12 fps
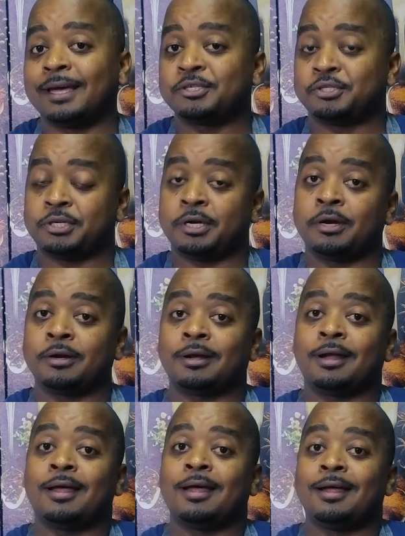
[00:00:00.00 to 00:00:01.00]
like,
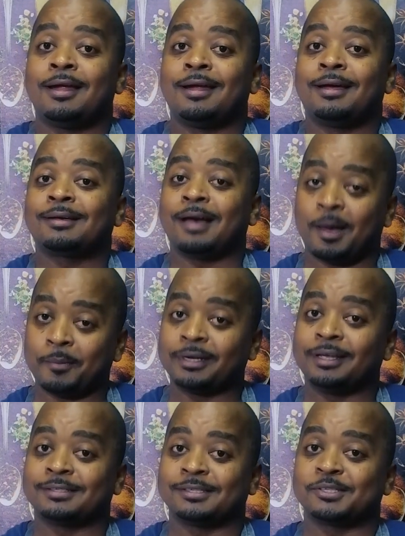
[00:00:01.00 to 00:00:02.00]
share,
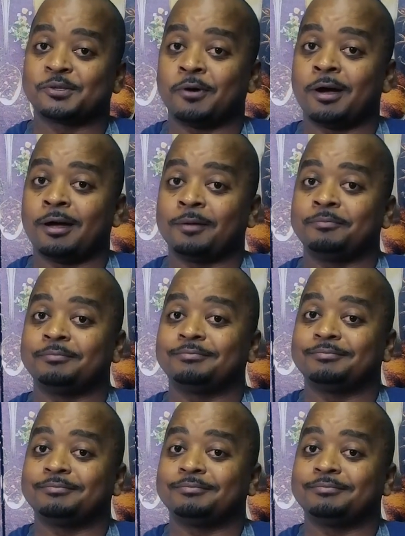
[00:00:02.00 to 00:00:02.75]
comment, and subscribe.